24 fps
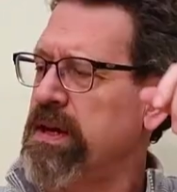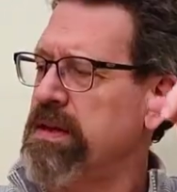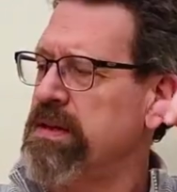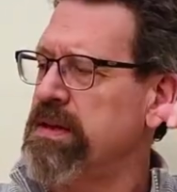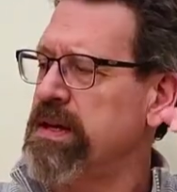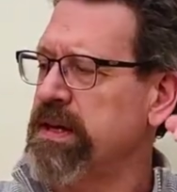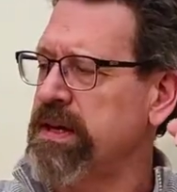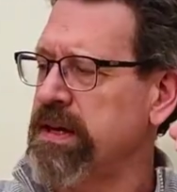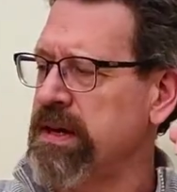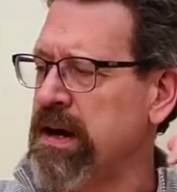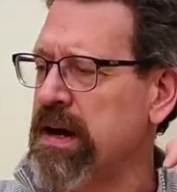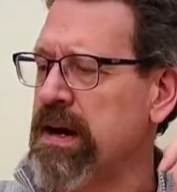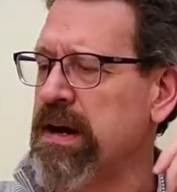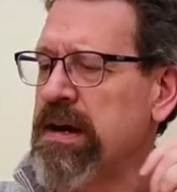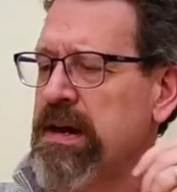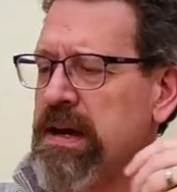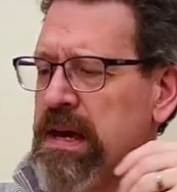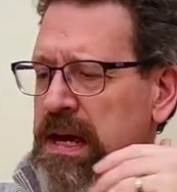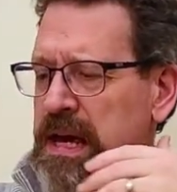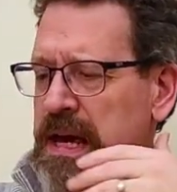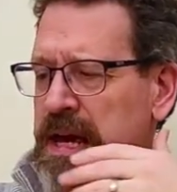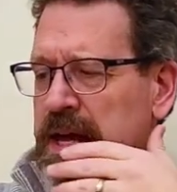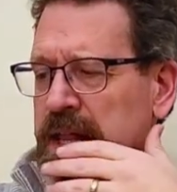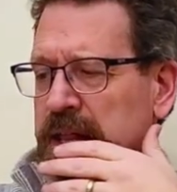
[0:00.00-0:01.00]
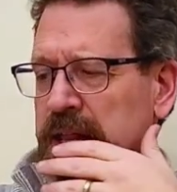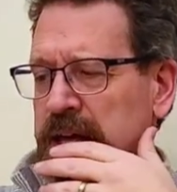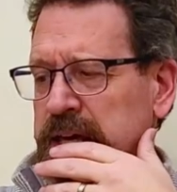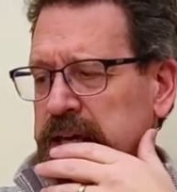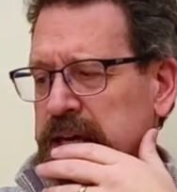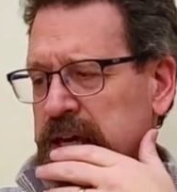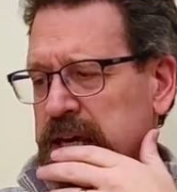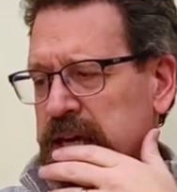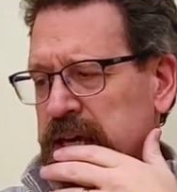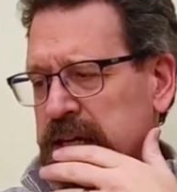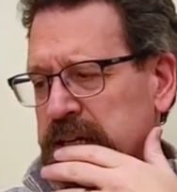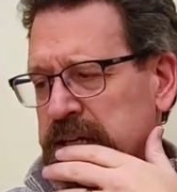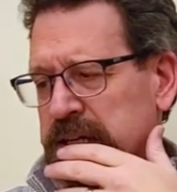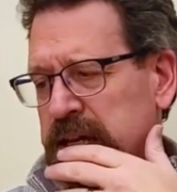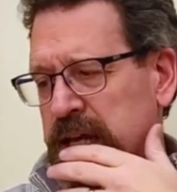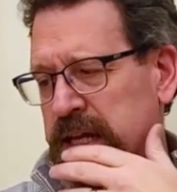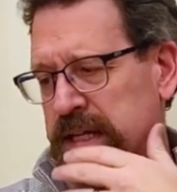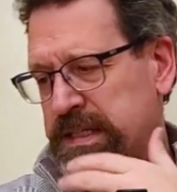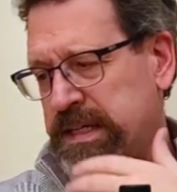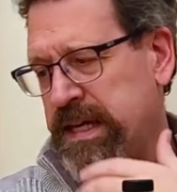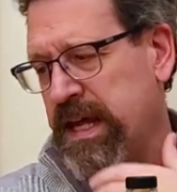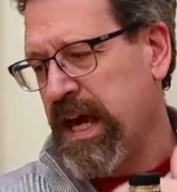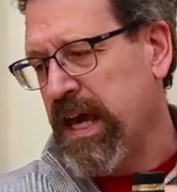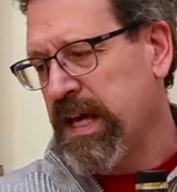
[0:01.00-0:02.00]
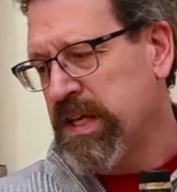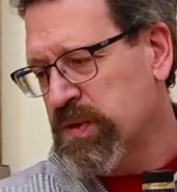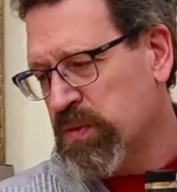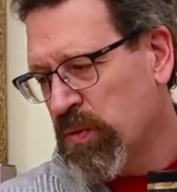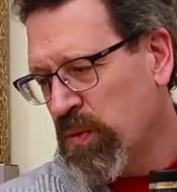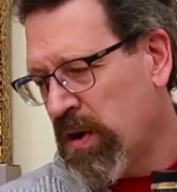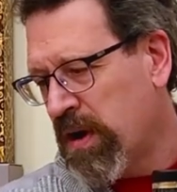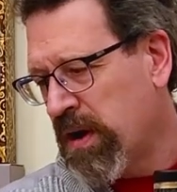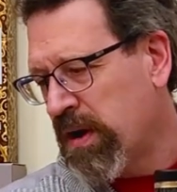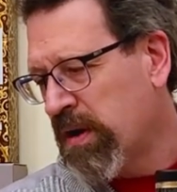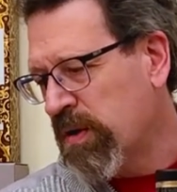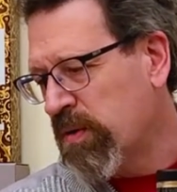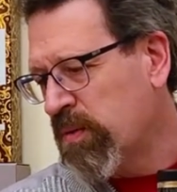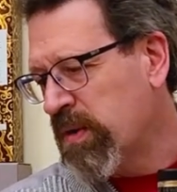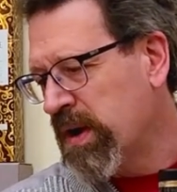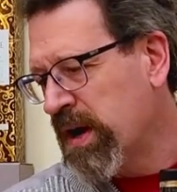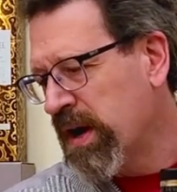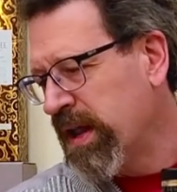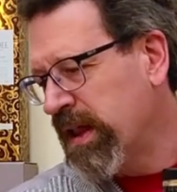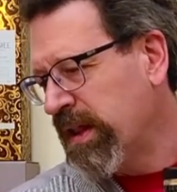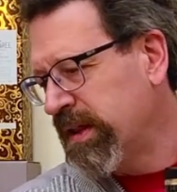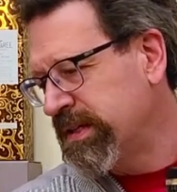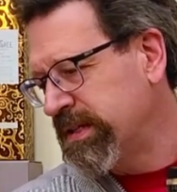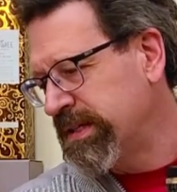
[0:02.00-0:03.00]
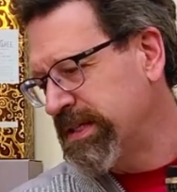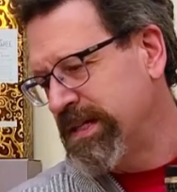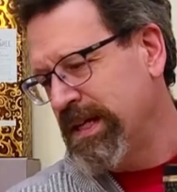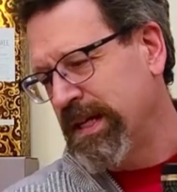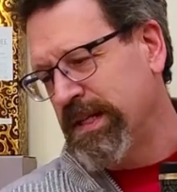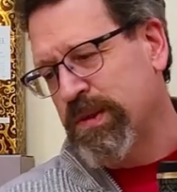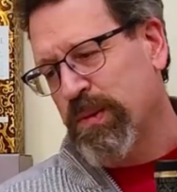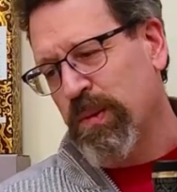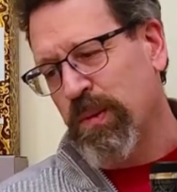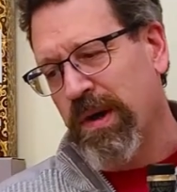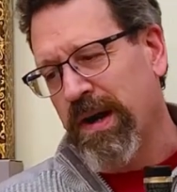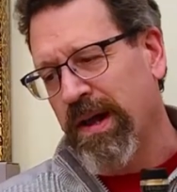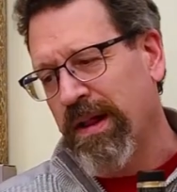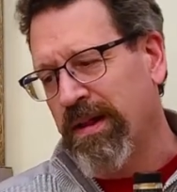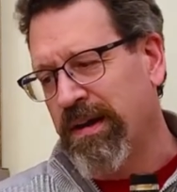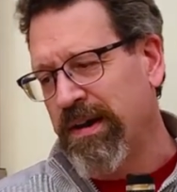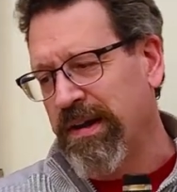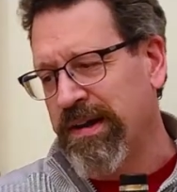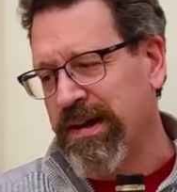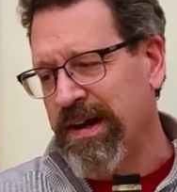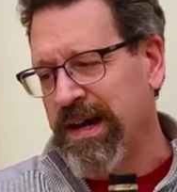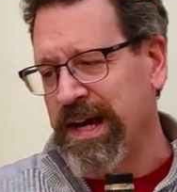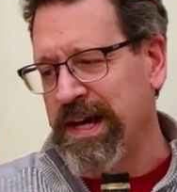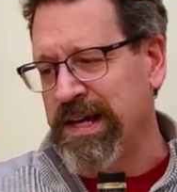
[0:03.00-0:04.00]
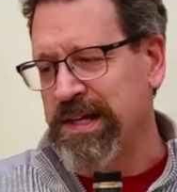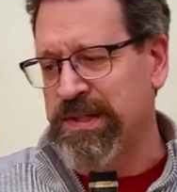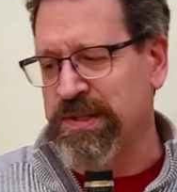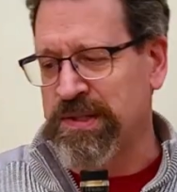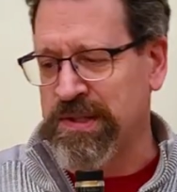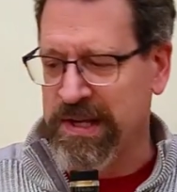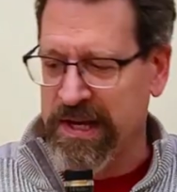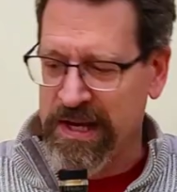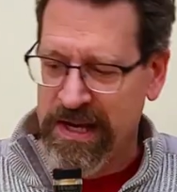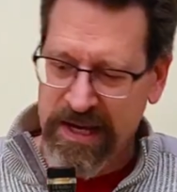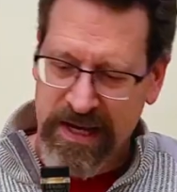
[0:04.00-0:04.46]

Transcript: I think, yeah. Like it takes water well, sits well on ice,